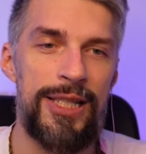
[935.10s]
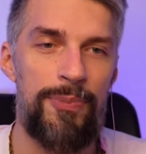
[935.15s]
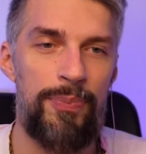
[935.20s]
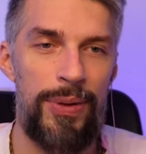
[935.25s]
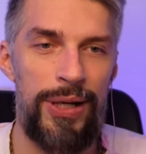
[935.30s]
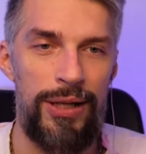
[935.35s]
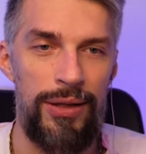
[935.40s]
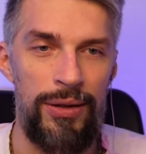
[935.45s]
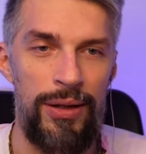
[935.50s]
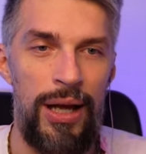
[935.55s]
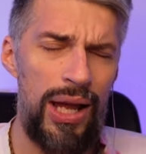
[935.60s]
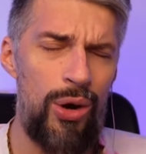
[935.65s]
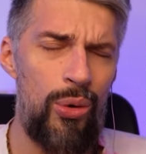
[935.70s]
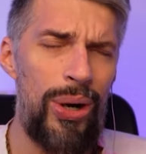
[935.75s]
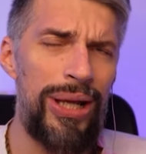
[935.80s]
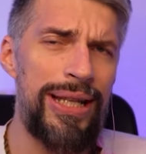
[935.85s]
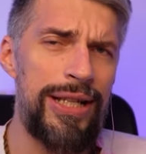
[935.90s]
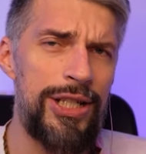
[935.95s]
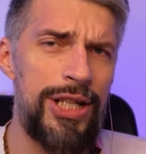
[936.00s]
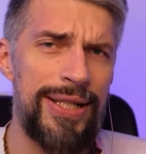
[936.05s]
spell.
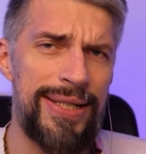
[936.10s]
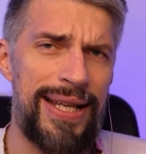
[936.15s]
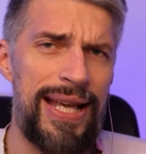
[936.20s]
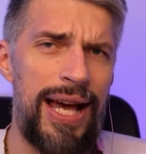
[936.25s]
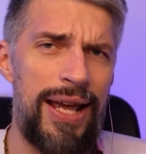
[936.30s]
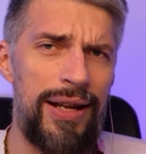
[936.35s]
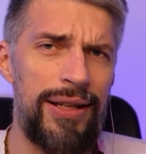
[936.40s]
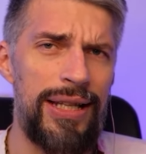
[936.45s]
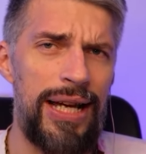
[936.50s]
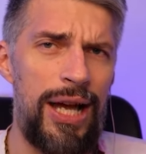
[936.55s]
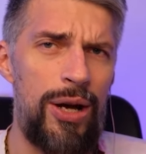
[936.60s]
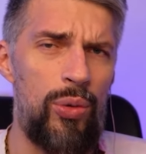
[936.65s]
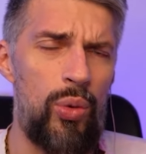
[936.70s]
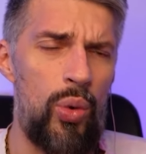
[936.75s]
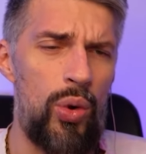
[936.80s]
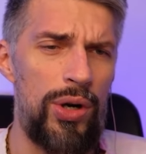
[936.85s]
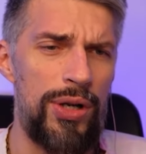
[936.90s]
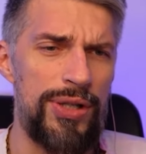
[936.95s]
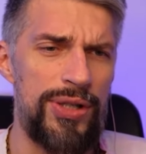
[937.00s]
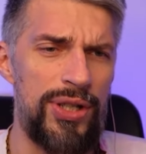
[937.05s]
When I just got it, I
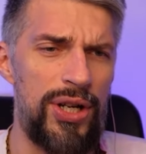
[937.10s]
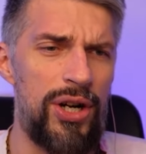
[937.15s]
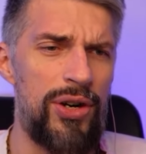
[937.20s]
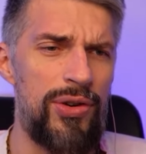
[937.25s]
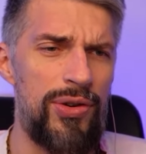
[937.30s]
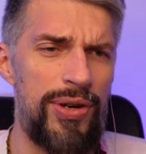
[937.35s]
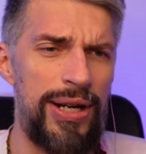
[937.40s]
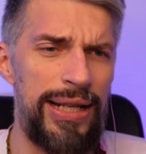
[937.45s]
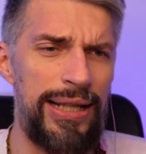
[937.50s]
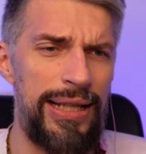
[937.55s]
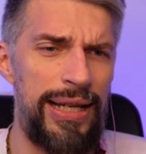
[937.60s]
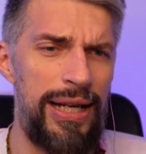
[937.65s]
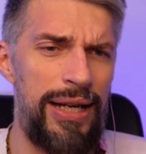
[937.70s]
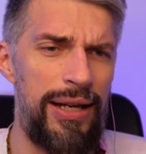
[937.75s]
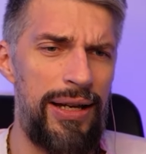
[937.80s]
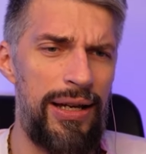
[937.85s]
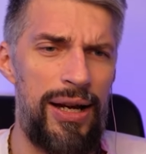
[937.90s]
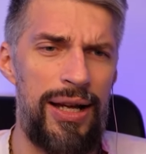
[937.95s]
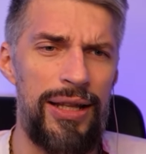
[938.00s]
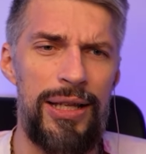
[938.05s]
was
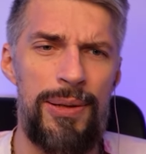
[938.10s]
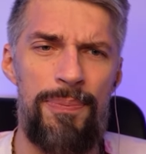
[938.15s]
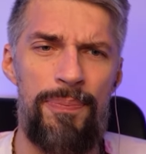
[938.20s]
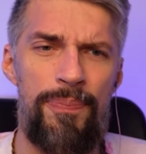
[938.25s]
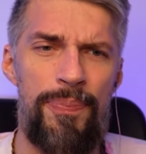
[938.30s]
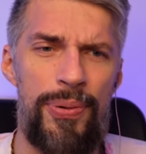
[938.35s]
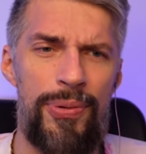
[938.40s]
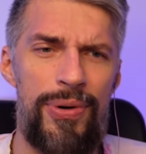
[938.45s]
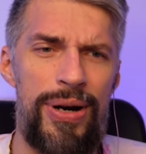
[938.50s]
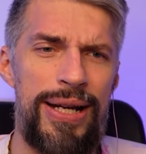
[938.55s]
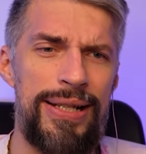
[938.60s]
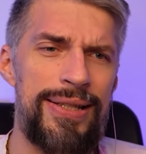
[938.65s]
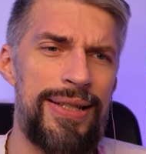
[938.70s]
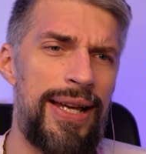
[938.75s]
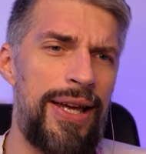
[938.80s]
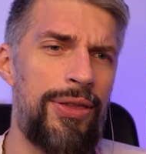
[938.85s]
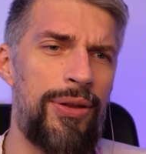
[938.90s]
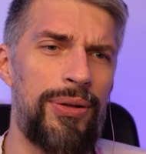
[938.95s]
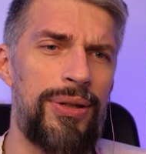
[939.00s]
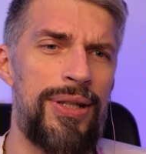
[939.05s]
really unimpressed.
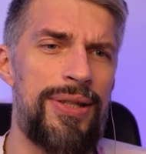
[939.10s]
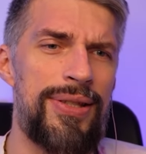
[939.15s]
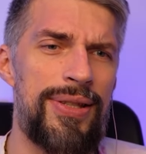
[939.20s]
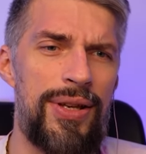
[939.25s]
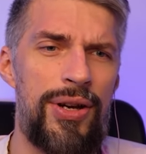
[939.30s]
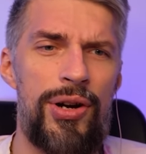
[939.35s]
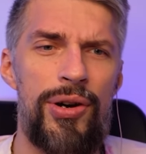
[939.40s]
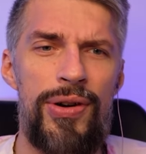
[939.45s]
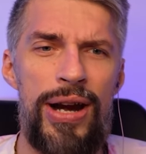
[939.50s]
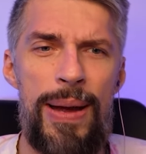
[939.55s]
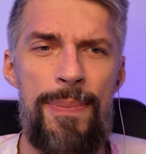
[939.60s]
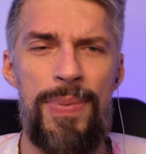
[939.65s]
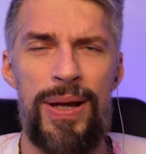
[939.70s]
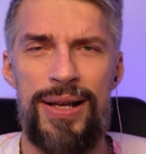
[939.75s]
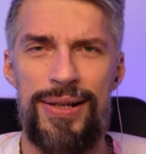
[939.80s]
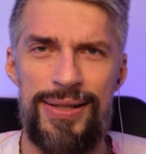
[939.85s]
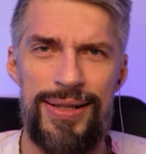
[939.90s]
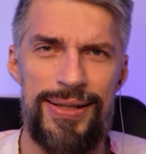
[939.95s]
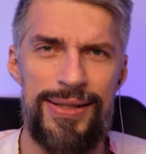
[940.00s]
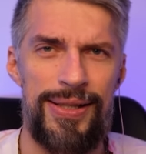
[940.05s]
I thought it's crap
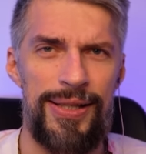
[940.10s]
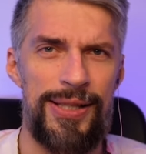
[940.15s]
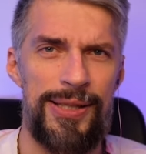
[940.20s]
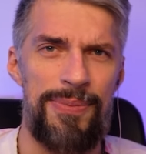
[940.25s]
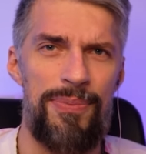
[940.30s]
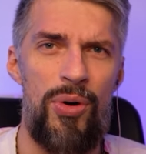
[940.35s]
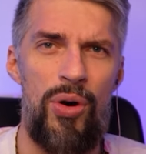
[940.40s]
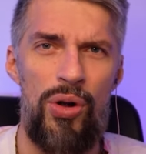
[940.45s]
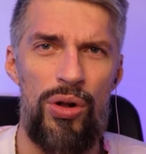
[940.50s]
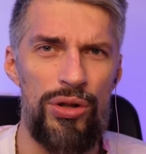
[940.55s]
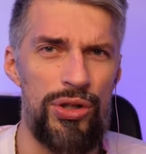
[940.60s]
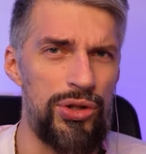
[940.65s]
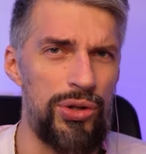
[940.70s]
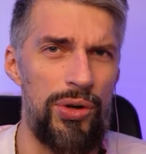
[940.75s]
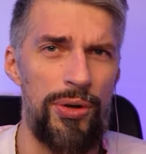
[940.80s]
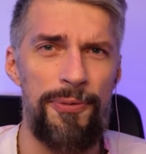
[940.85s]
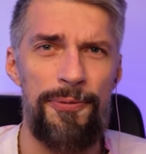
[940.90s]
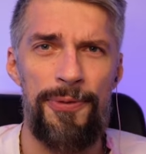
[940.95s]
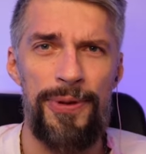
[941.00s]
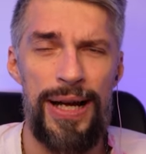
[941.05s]
because it's a small
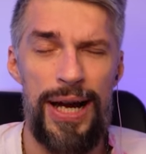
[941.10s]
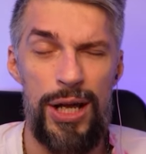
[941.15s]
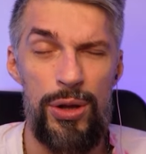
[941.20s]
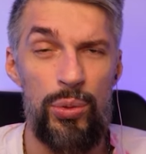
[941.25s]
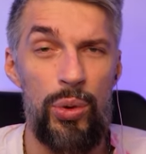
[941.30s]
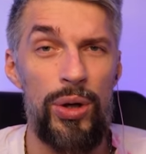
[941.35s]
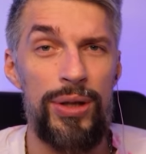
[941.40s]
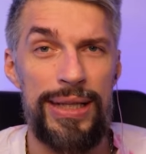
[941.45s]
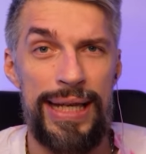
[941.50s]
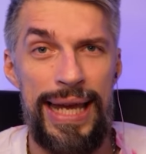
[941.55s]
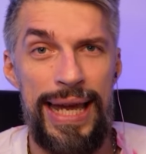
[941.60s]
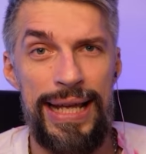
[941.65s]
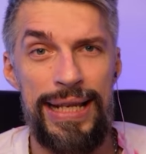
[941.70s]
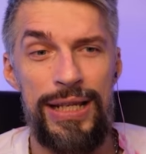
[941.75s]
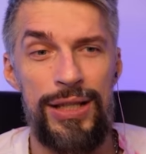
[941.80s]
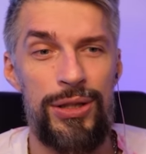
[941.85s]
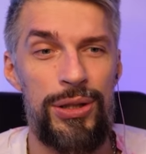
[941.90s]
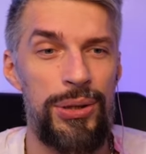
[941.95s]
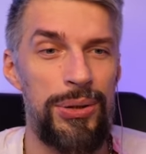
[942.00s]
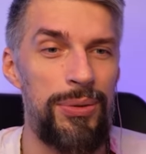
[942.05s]
drone flight. What can
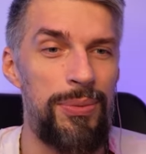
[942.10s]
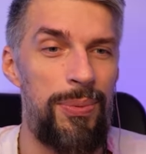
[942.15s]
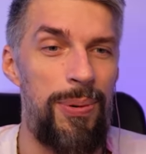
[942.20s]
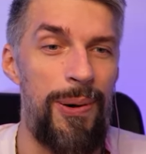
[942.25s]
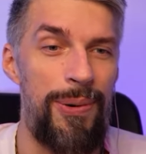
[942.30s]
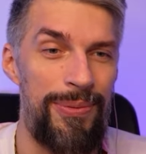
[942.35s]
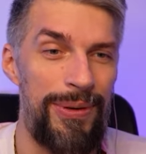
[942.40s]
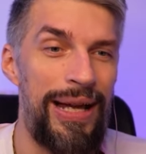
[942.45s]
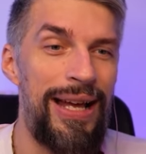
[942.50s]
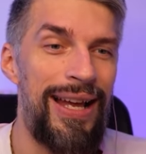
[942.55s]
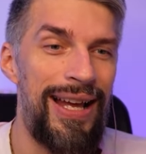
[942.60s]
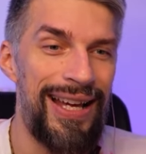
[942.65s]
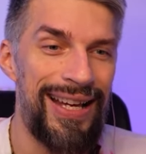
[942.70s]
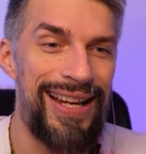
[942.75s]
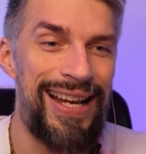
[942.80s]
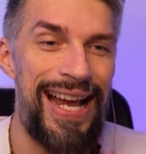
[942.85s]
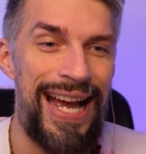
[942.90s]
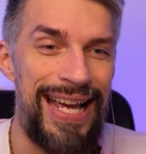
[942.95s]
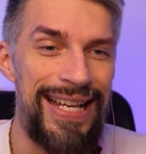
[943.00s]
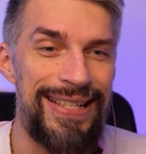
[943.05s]
it do?
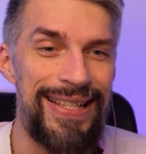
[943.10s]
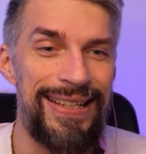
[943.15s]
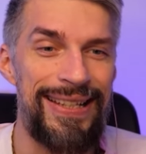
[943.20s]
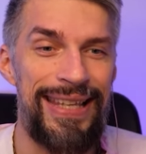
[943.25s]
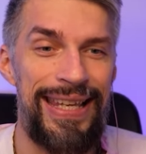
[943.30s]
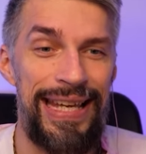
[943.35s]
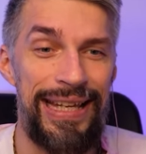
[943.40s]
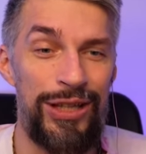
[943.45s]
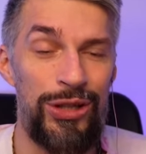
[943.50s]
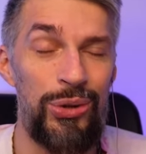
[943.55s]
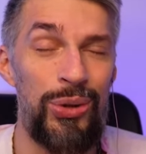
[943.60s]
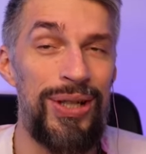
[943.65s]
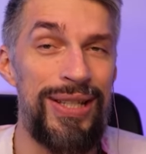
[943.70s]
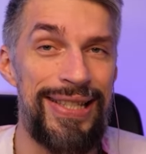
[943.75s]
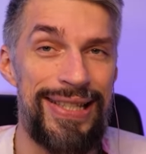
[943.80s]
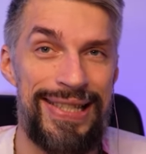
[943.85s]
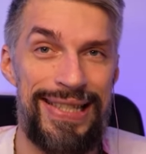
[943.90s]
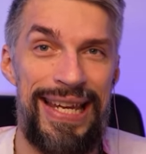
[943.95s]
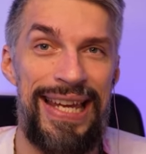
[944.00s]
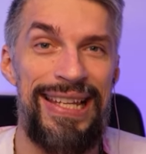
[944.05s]
Guys, it can do
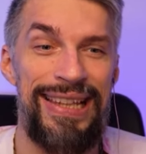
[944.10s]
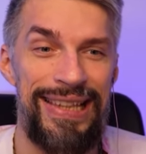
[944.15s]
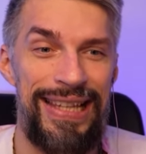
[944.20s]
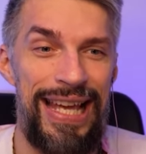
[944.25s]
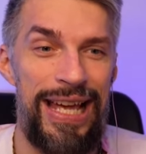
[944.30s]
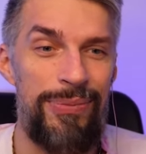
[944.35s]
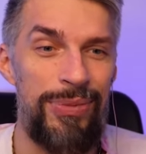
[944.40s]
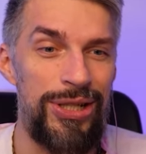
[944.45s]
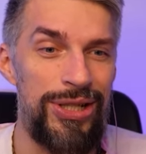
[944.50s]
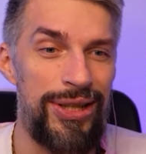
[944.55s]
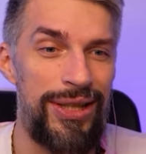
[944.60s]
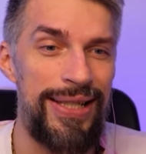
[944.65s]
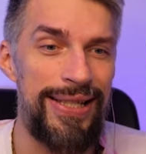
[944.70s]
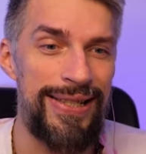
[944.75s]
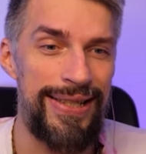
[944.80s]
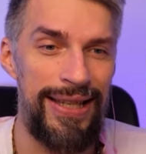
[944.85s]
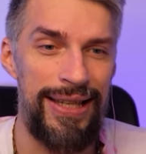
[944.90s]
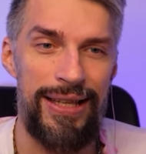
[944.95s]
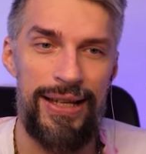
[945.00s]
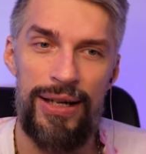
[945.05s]
insane damage. This
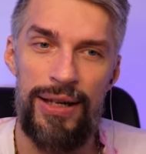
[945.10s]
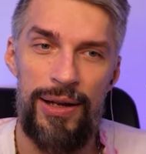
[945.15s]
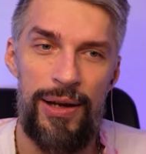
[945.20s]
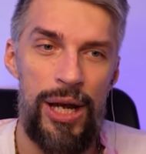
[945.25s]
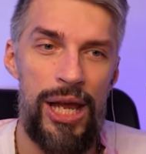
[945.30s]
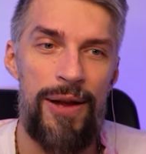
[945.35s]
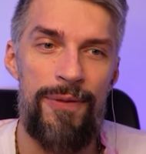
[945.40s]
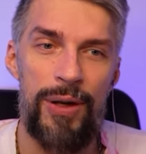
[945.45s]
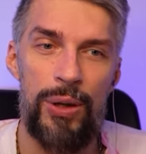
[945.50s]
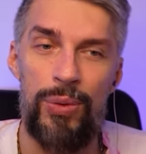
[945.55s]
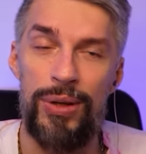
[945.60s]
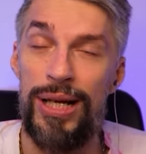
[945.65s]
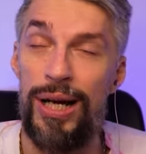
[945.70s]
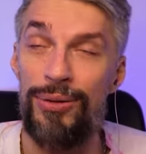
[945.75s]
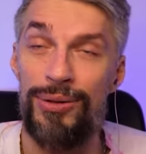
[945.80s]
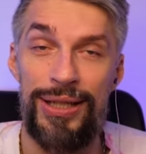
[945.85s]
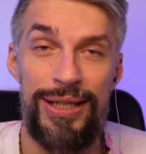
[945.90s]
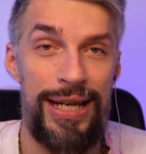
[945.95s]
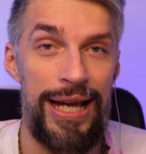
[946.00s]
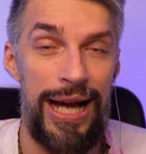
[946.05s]
thing, even
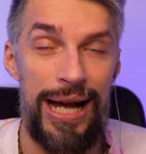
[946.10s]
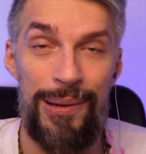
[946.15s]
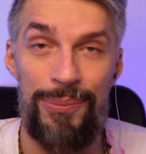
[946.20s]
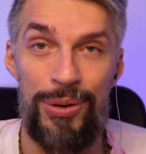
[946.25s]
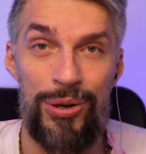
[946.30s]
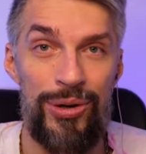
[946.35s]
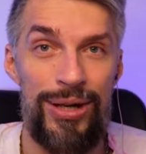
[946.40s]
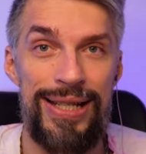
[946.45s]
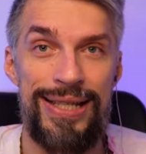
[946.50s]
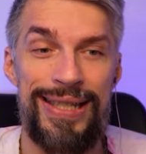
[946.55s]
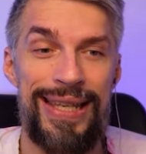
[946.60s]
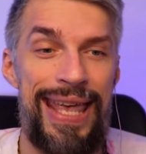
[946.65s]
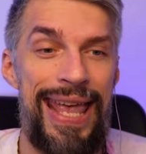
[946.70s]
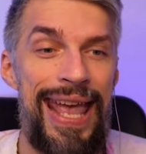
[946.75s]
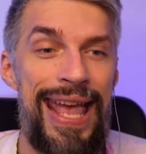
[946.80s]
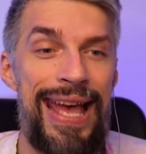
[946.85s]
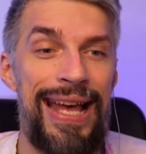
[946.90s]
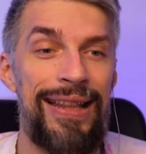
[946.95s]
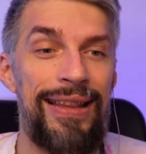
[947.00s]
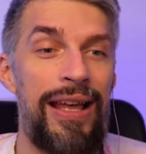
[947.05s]
without any upgrades,
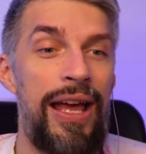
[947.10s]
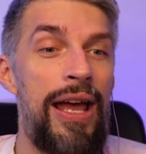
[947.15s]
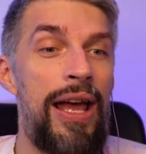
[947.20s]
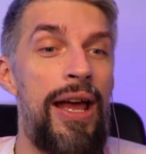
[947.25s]
can